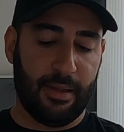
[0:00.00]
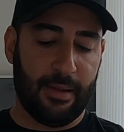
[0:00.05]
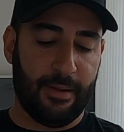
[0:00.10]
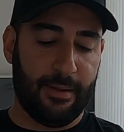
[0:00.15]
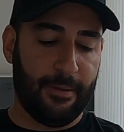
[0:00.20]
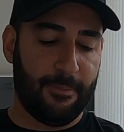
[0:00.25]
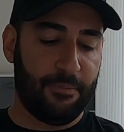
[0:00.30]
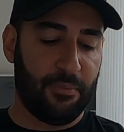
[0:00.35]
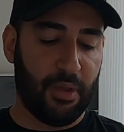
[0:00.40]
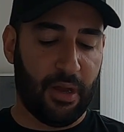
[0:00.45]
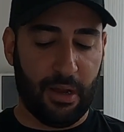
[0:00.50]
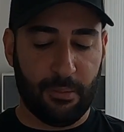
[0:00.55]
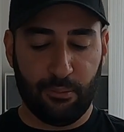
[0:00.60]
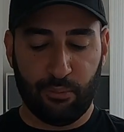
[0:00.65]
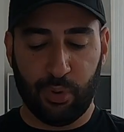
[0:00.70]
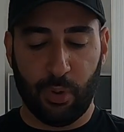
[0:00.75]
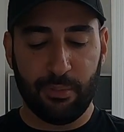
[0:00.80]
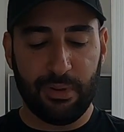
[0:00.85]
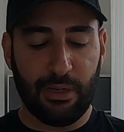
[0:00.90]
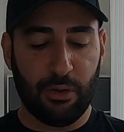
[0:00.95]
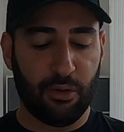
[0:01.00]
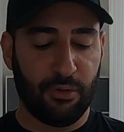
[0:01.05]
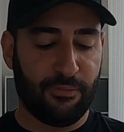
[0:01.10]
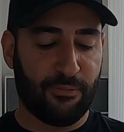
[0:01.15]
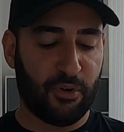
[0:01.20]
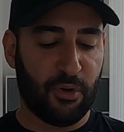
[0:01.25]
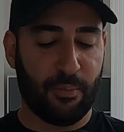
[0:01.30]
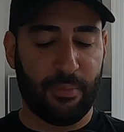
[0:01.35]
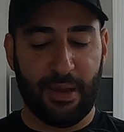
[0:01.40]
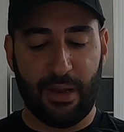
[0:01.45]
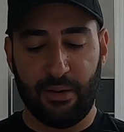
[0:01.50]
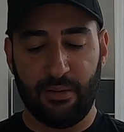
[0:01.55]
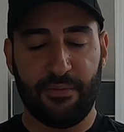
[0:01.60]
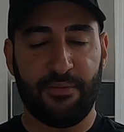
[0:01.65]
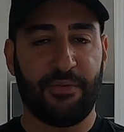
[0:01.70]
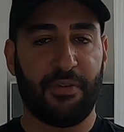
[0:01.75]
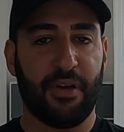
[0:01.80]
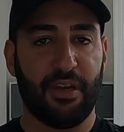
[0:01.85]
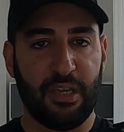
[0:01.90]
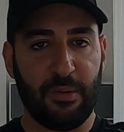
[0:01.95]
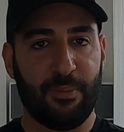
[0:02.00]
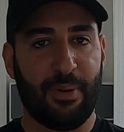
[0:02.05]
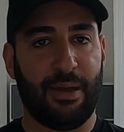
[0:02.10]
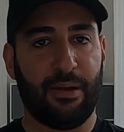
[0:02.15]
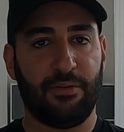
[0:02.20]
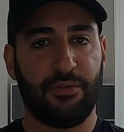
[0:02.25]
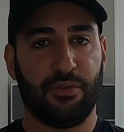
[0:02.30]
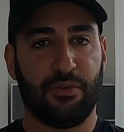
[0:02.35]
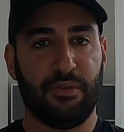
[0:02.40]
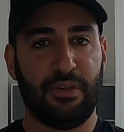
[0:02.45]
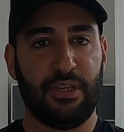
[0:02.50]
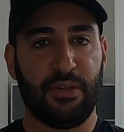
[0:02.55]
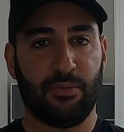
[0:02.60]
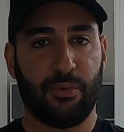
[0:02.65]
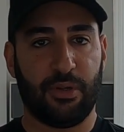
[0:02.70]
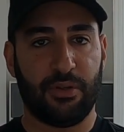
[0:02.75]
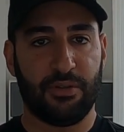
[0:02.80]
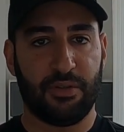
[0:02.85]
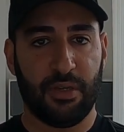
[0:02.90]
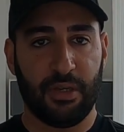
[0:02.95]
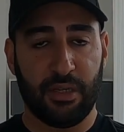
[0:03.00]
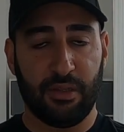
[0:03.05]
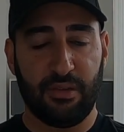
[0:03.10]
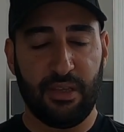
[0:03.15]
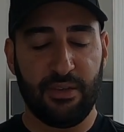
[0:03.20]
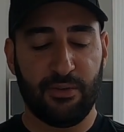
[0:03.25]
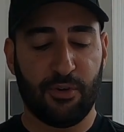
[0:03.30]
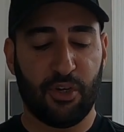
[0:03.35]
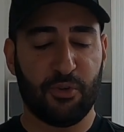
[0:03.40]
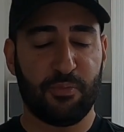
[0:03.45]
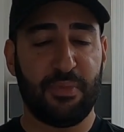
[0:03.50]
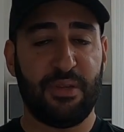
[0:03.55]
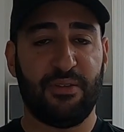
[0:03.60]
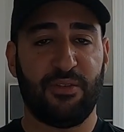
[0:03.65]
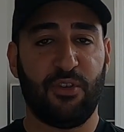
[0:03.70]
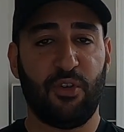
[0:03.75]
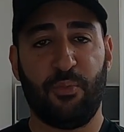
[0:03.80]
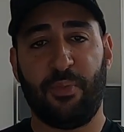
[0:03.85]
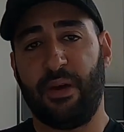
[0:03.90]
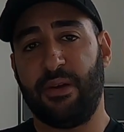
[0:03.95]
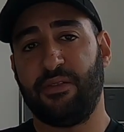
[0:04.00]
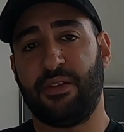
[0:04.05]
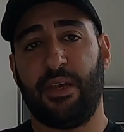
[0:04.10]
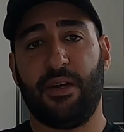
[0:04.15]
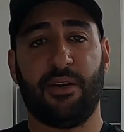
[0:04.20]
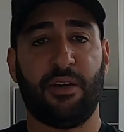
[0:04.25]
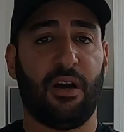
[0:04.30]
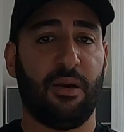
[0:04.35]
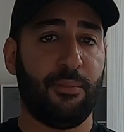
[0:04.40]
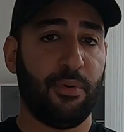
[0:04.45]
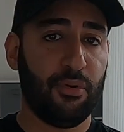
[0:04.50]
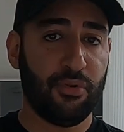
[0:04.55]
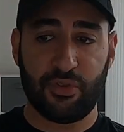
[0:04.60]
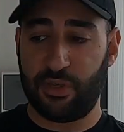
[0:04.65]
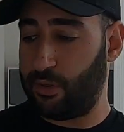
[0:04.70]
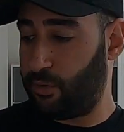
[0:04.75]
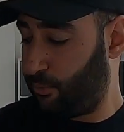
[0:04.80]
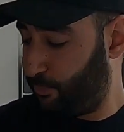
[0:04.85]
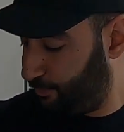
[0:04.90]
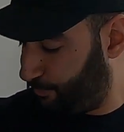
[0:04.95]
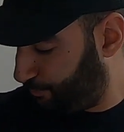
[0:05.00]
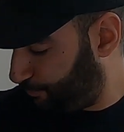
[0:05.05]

Um, I'm probably look for about 30 pounds on these ones. These cost me two pounds at a car boot sale.